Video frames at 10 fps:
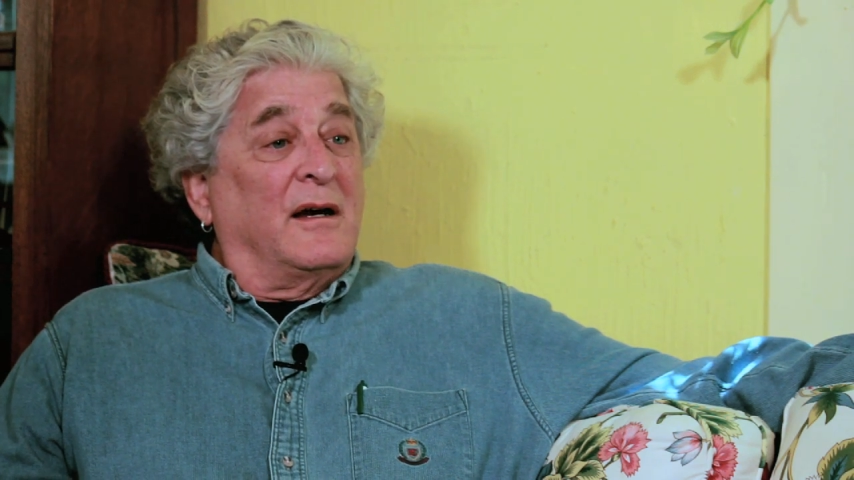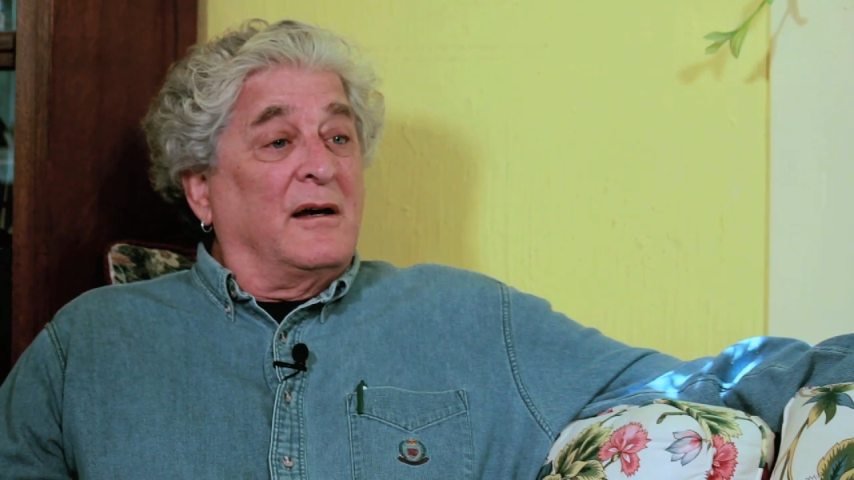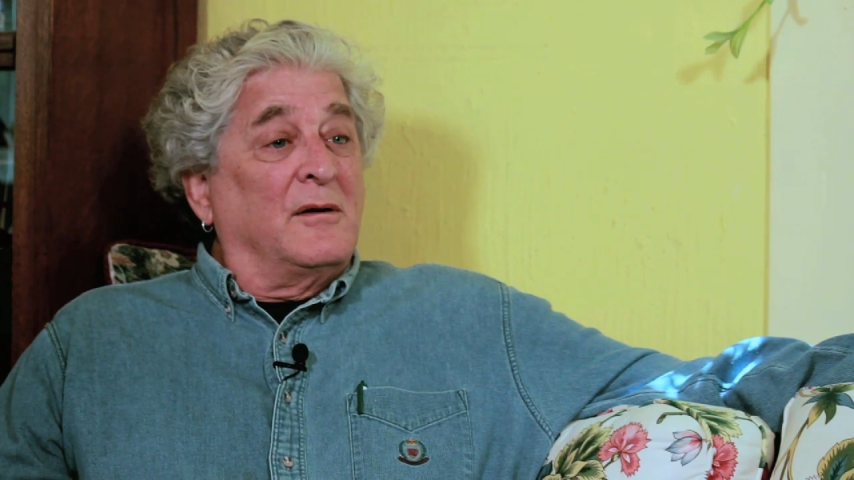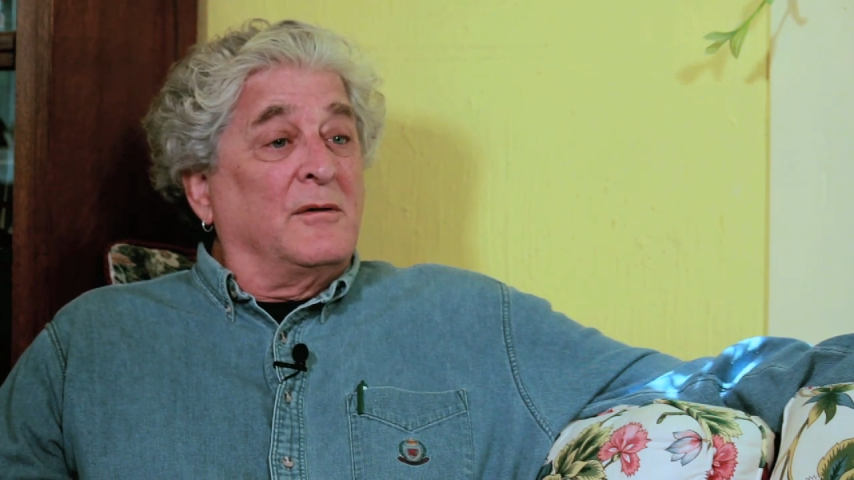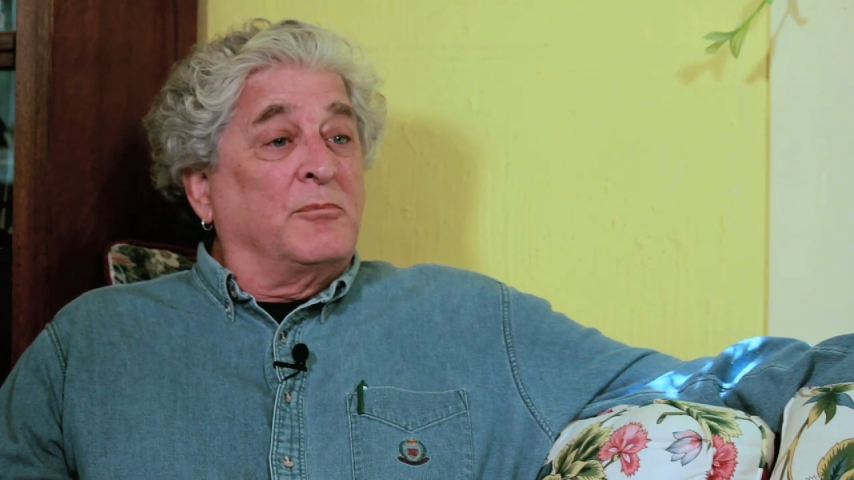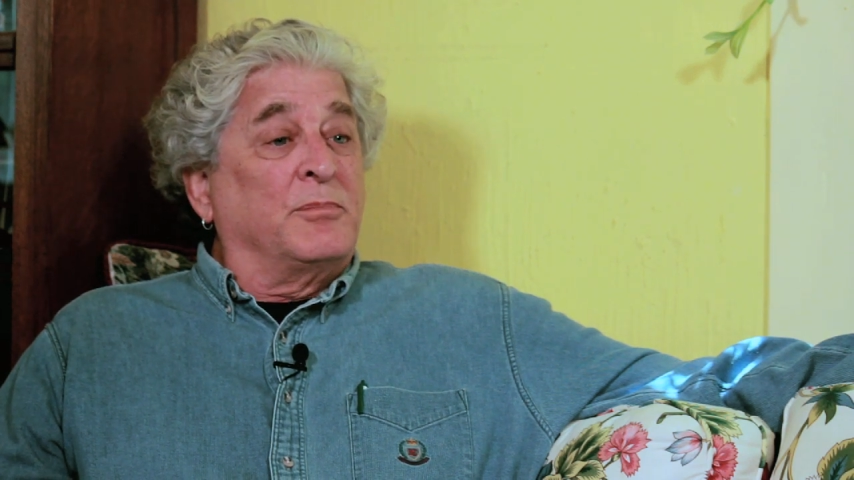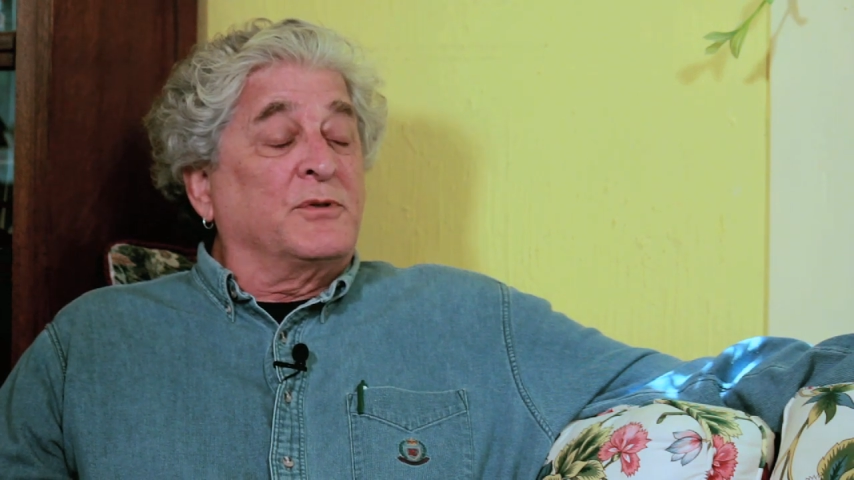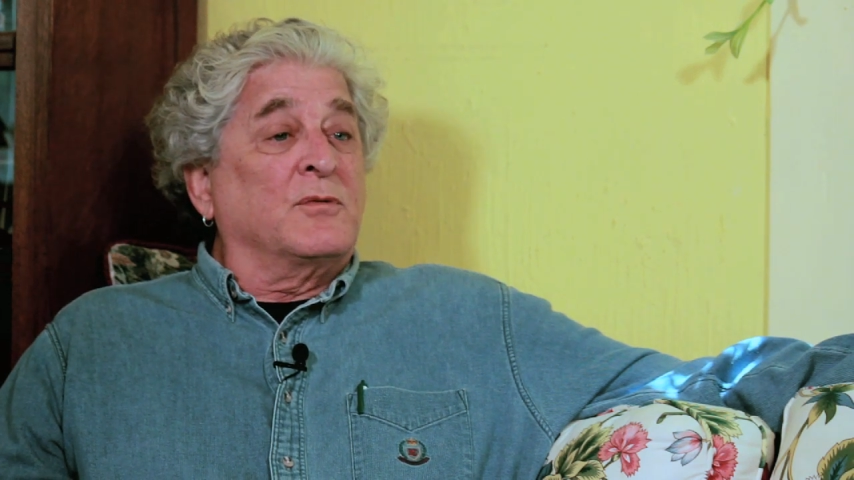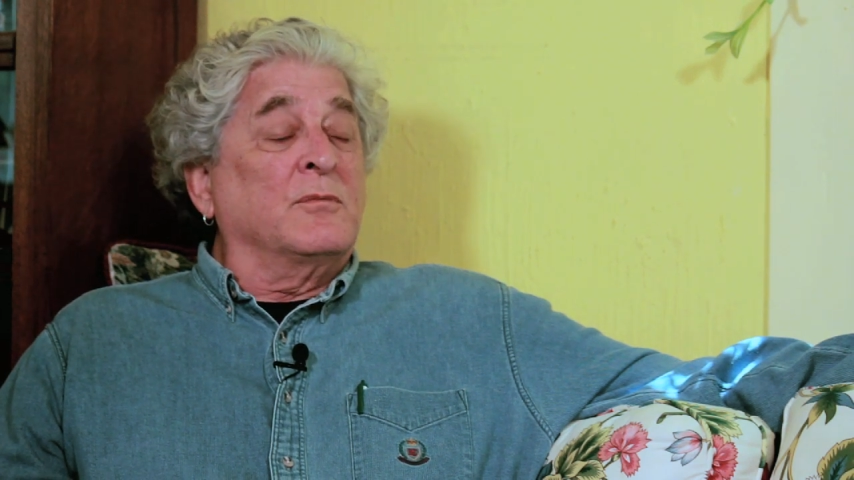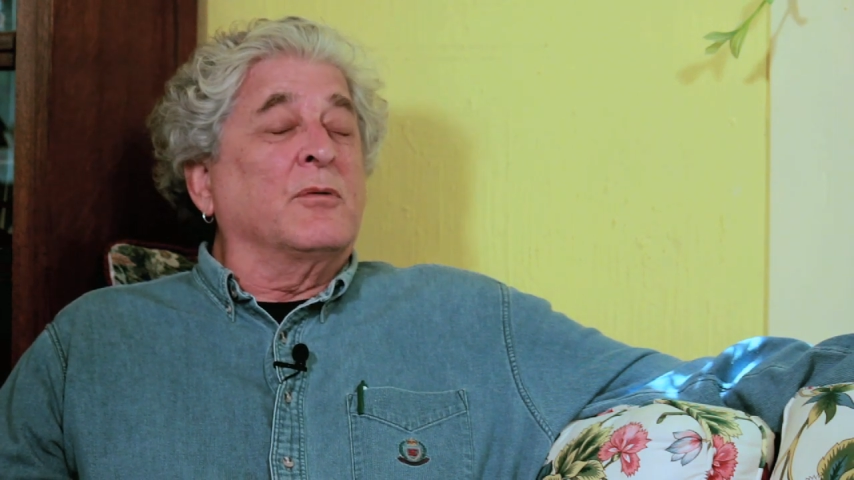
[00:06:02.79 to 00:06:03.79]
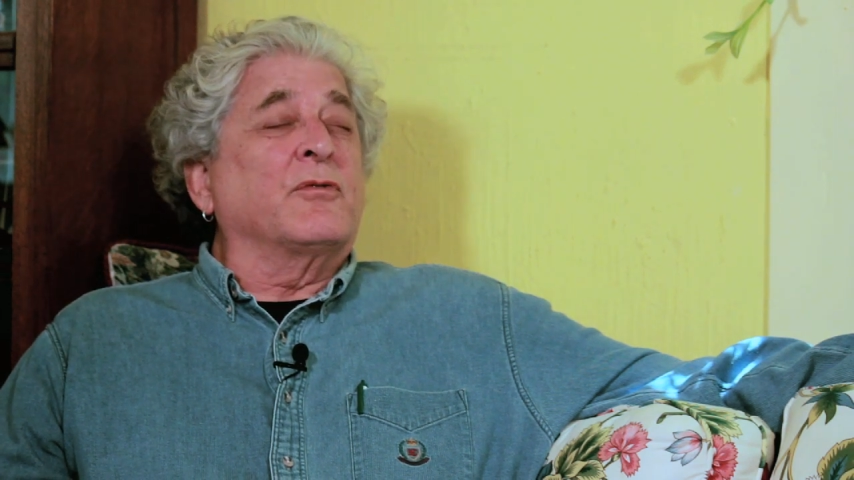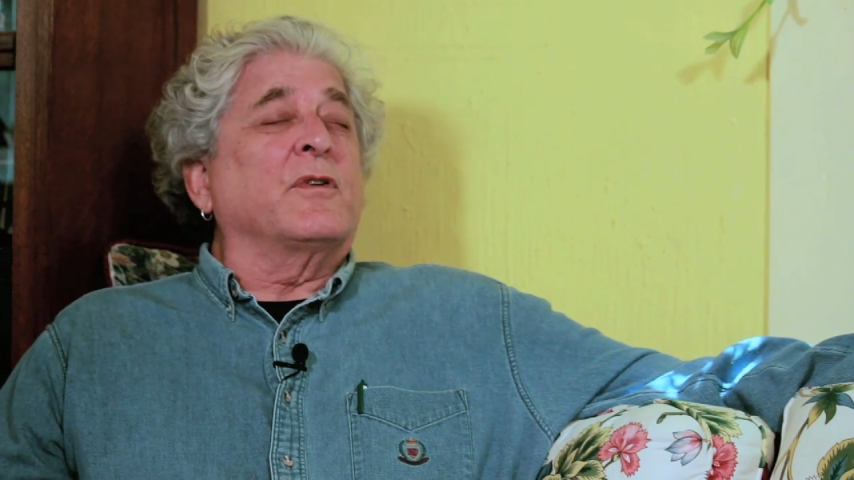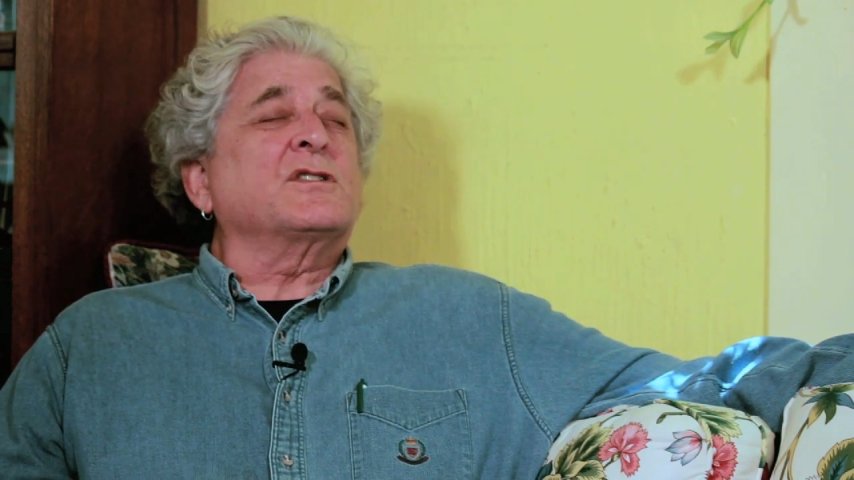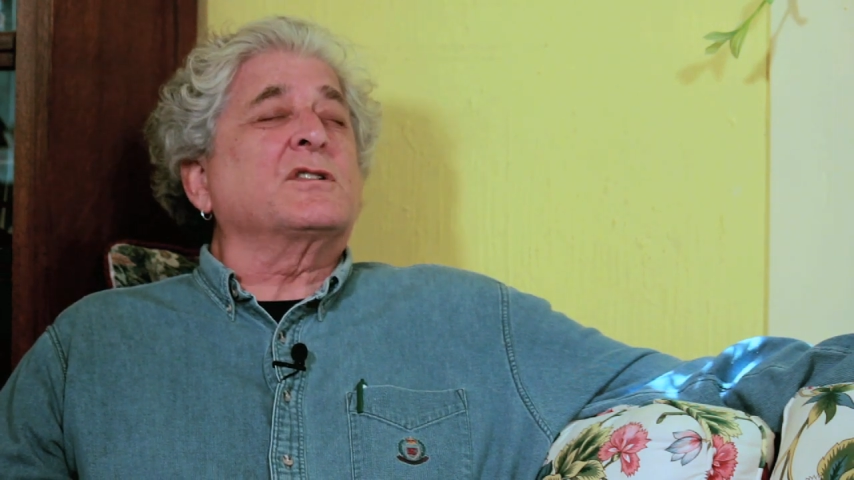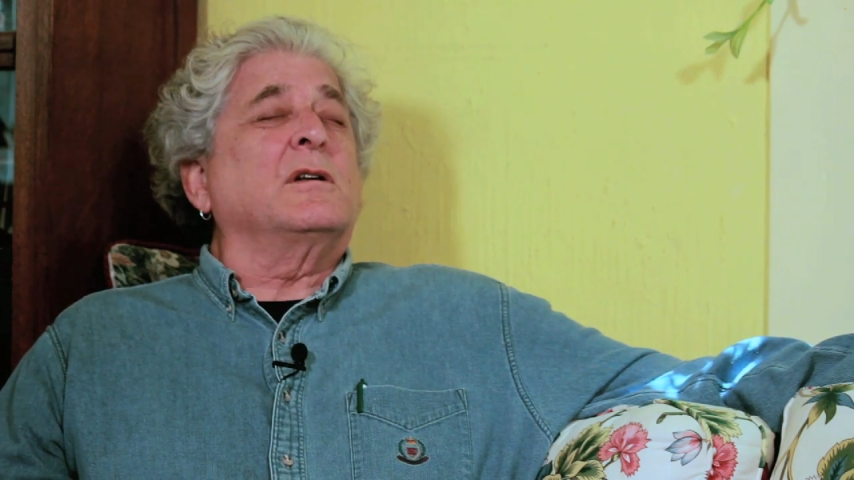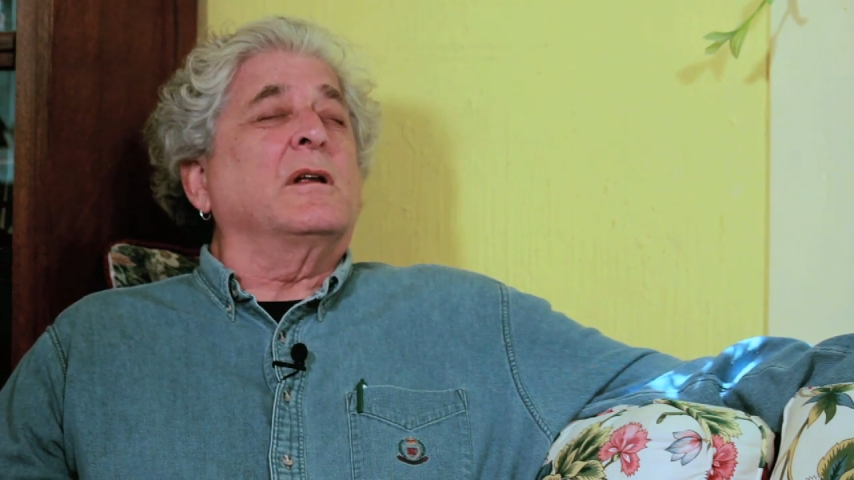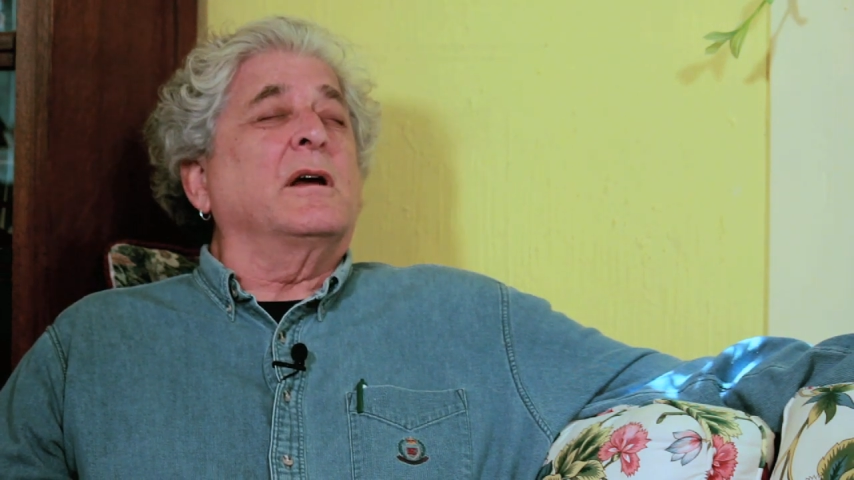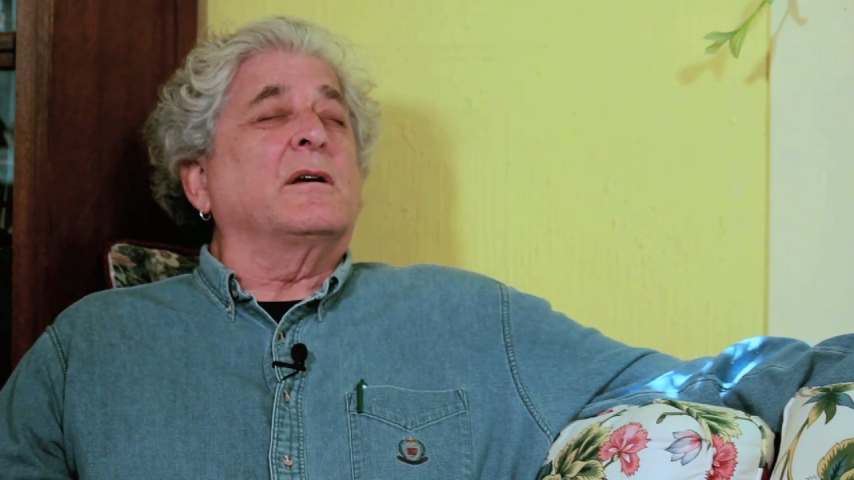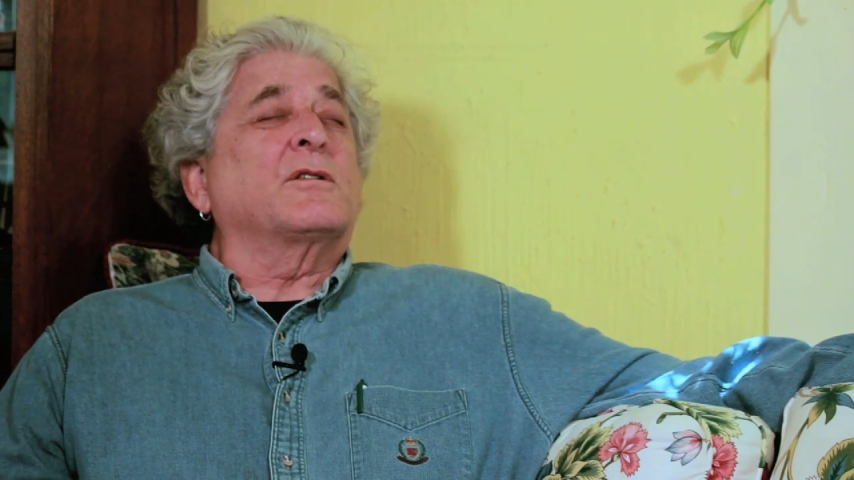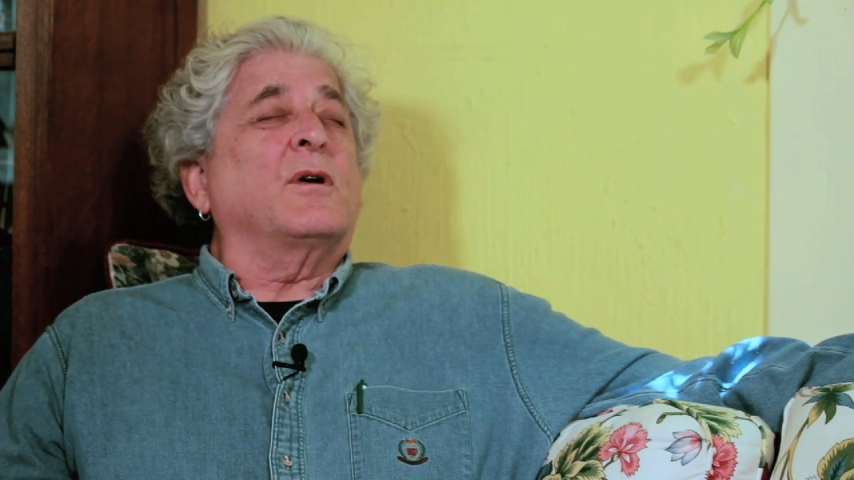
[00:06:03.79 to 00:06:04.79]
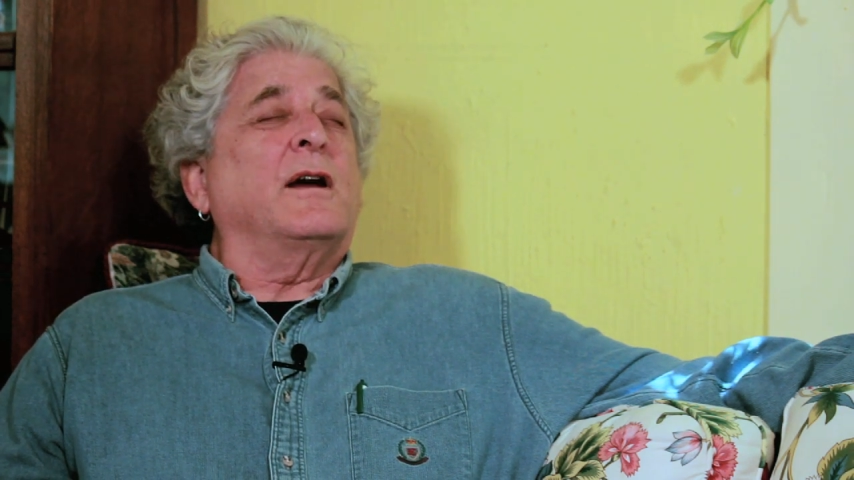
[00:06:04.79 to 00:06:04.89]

Uh, Professional Air